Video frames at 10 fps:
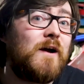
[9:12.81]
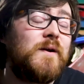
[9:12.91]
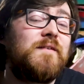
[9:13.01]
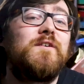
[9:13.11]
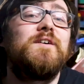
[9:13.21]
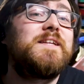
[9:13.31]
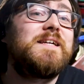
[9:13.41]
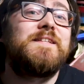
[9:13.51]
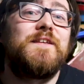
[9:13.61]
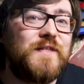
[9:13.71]
and we have
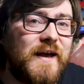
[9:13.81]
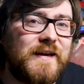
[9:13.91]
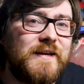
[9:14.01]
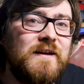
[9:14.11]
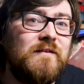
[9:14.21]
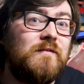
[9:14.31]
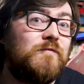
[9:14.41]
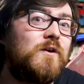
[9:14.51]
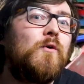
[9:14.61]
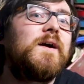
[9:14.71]
Gunhild to thank
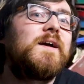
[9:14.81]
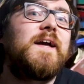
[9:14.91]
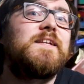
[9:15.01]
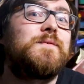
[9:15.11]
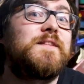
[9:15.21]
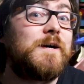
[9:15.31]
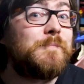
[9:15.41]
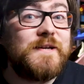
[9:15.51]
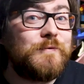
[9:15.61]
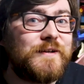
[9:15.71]
for going against what the
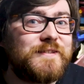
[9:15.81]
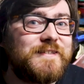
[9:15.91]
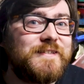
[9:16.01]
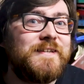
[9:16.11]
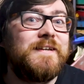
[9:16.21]
company wanted,